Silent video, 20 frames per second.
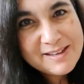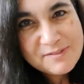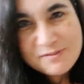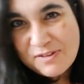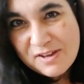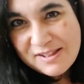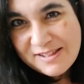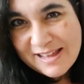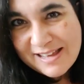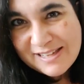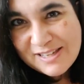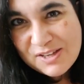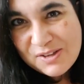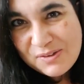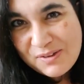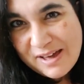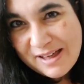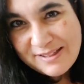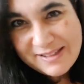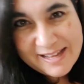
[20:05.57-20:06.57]
If I like
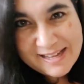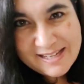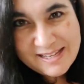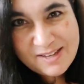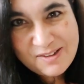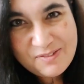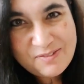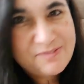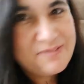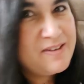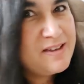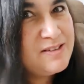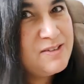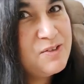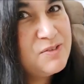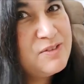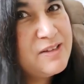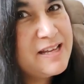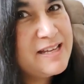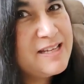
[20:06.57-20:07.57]
you, I like you. If I
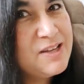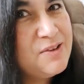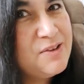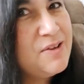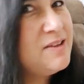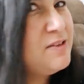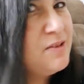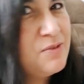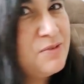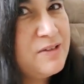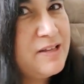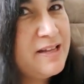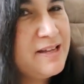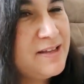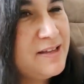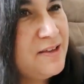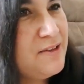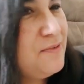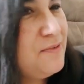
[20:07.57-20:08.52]
don't like you, I don't like